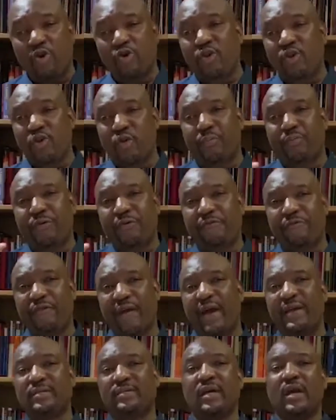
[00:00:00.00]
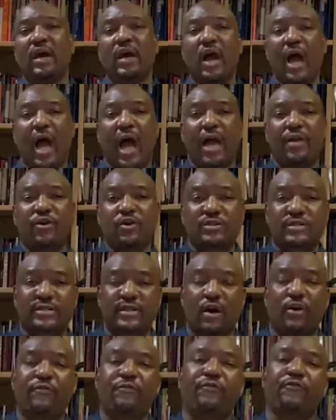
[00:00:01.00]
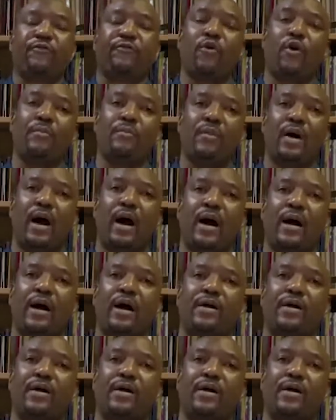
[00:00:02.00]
How do you prevent yourself from